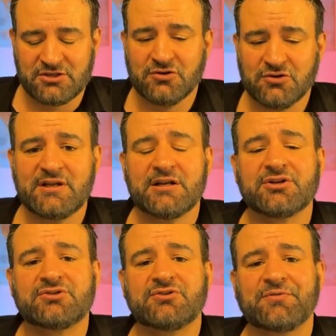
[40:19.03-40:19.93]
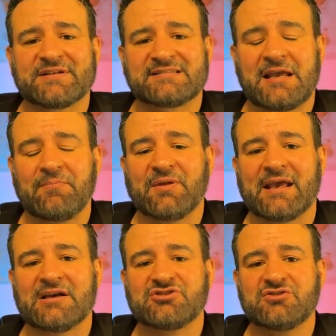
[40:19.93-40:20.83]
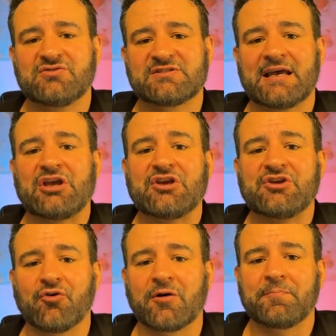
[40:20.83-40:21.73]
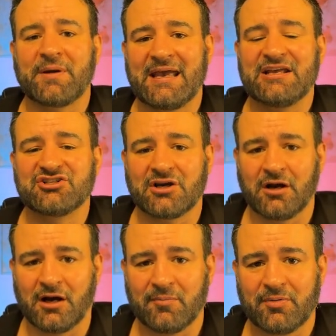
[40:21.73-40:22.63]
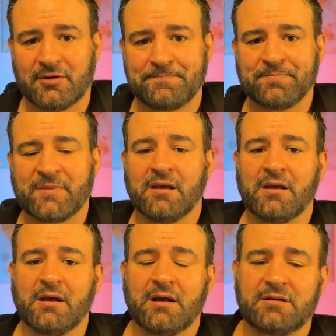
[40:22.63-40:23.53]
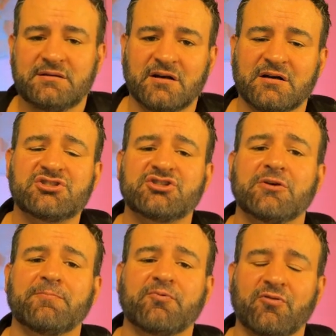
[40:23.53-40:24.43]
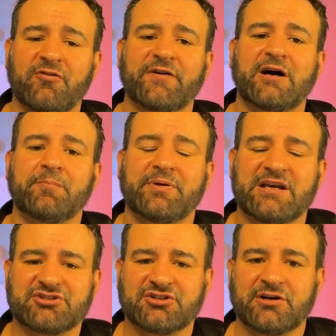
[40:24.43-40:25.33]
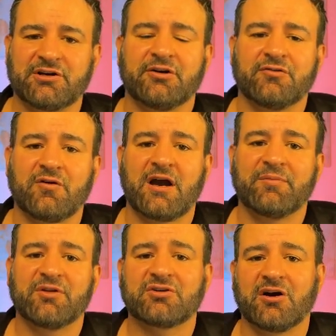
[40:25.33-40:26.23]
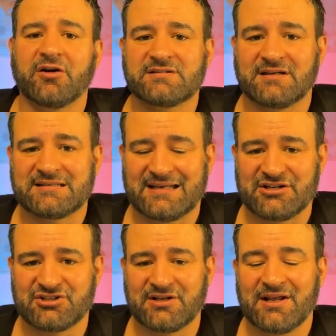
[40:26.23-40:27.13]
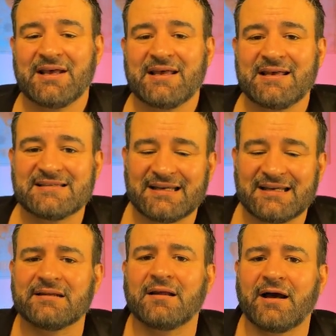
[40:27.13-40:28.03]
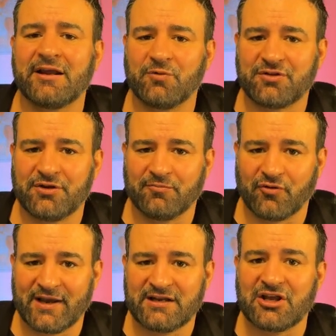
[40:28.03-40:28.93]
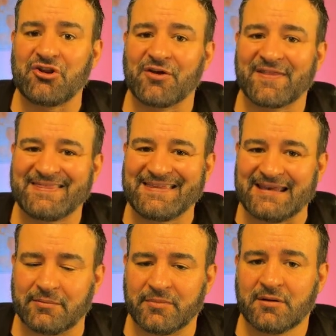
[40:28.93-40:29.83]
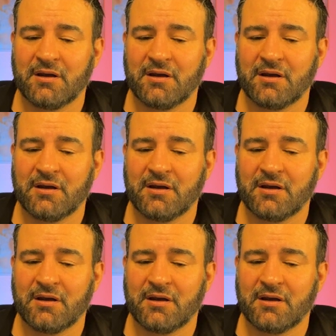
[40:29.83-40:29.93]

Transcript: You need to do the same thing as you set your page up. Does your profile picture grab the target's attention? Is it in line with your brand and your theme?